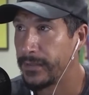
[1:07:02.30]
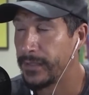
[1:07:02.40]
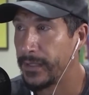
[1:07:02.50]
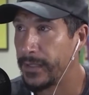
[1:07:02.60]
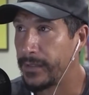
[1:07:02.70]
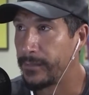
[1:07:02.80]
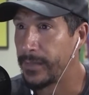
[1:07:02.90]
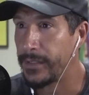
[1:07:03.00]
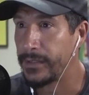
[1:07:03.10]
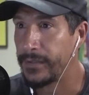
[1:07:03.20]
and
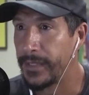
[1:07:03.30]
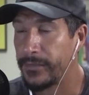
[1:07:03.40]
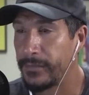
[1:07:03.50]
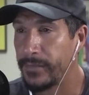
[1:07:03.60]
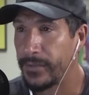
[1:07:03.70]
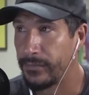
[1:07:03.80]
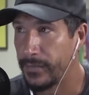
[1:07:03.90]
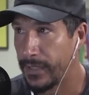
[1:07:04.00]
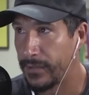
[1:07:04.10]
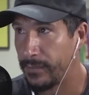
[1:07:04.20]
my legs are pretty
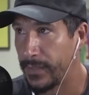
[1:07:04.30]
wrecked.